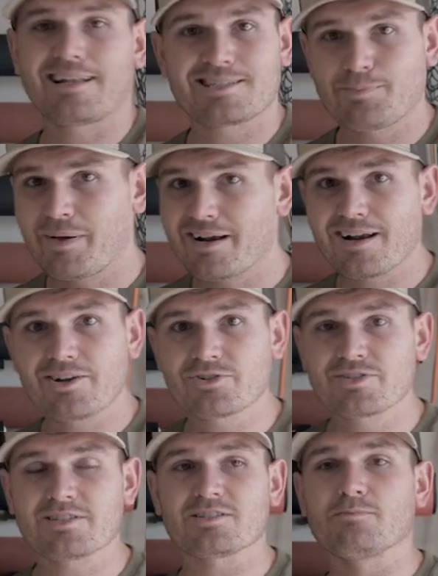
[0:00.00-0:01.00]
that's dependent on
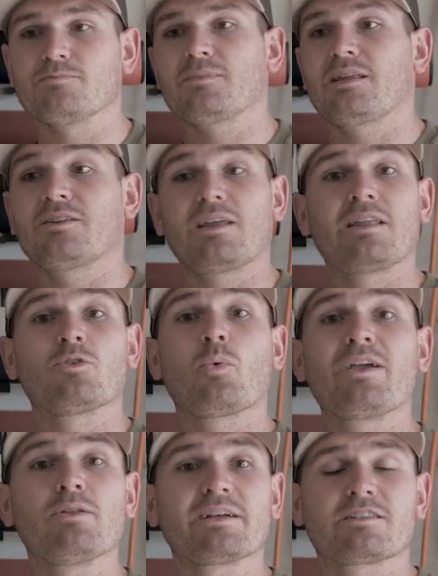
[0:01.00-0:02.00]
your system and
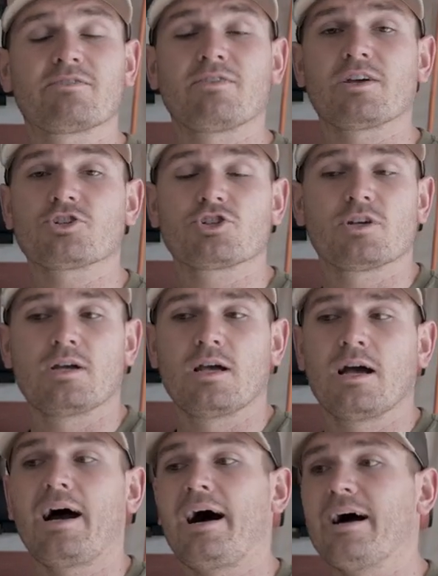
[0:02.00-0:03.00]
the way you like to fish.
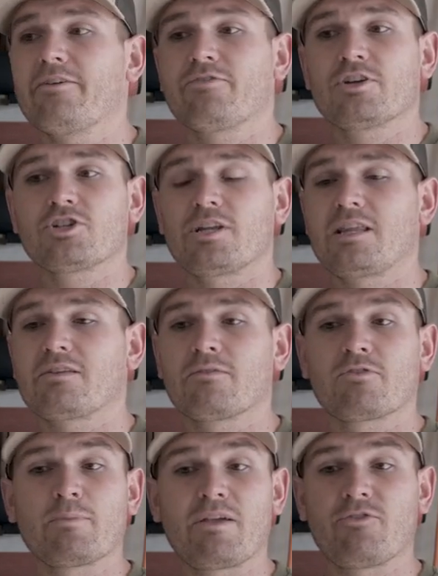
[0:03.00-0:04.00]
I fish
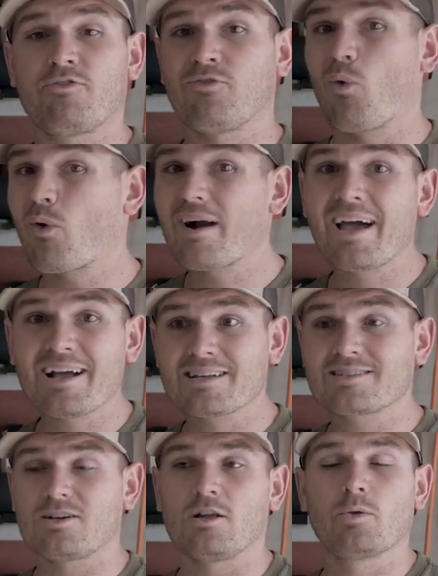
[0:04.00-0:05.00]
anything from a
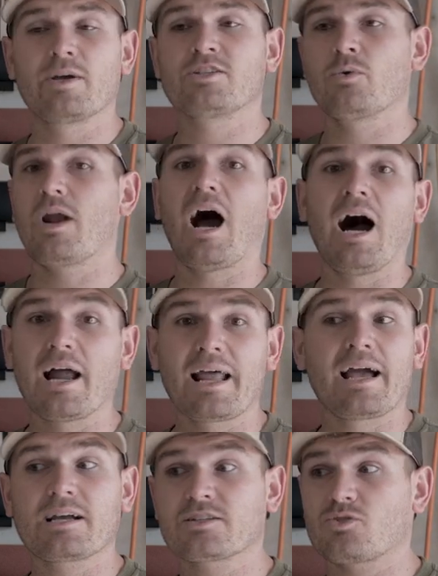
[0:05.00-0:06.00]
4X all the way to an
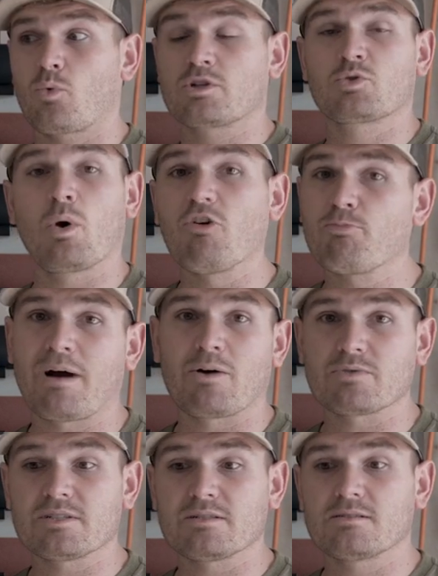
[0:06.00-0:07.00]
0X or
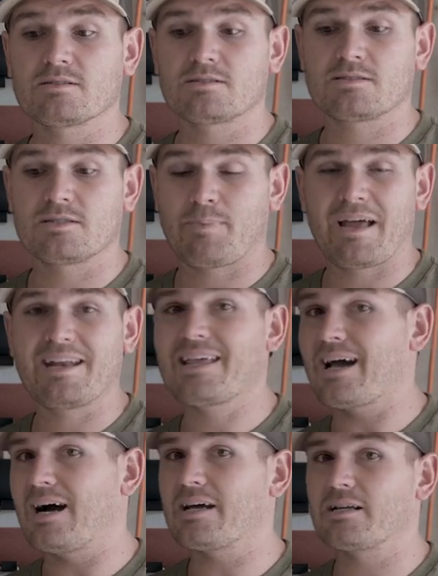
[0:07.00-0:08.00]
12-pound,
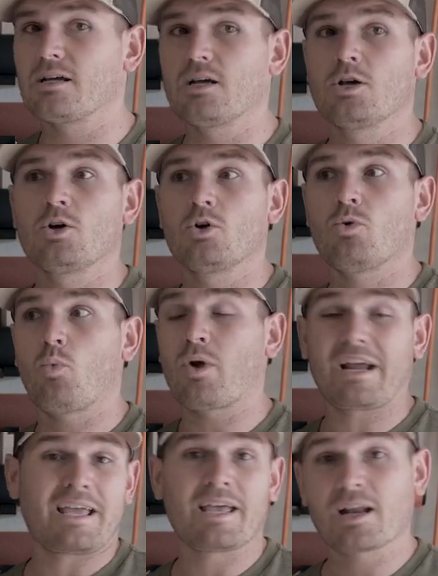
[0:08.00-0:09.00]
depending on
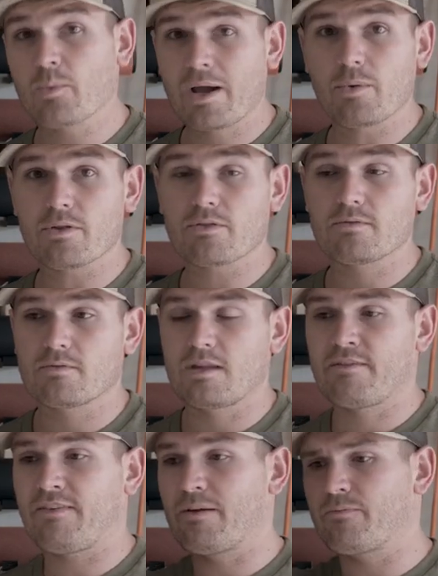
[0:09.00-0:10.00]
what I can get away with.
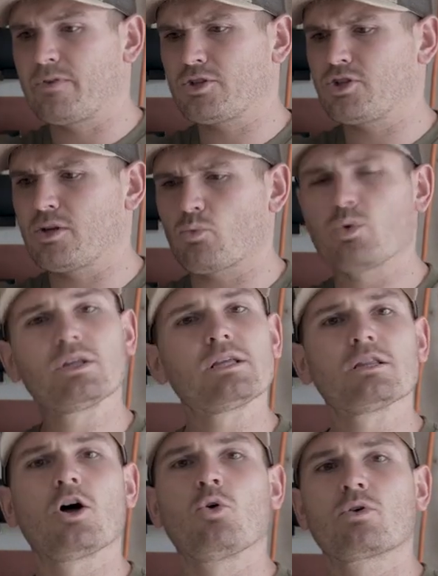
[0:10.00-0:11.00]
If I'm fishing
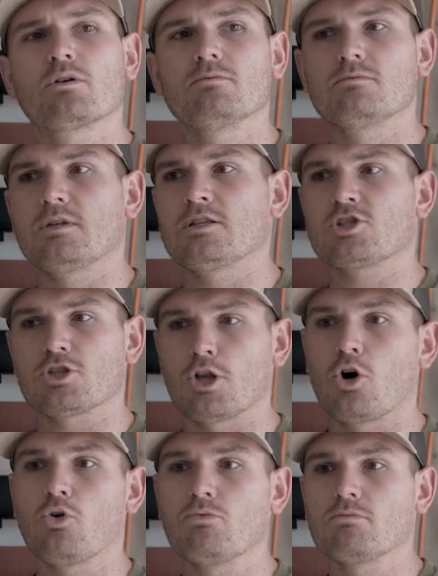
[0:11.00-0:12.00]
really low and
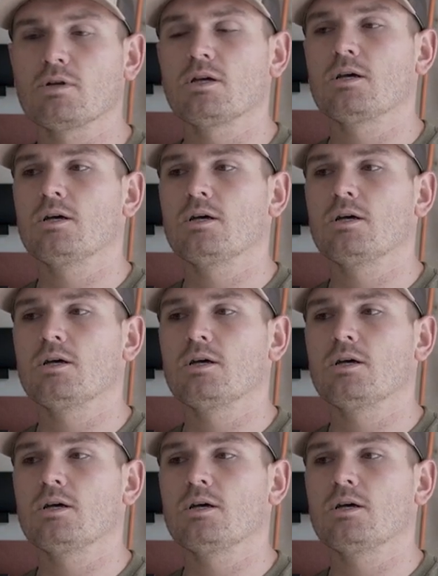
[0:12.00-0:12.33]
slow,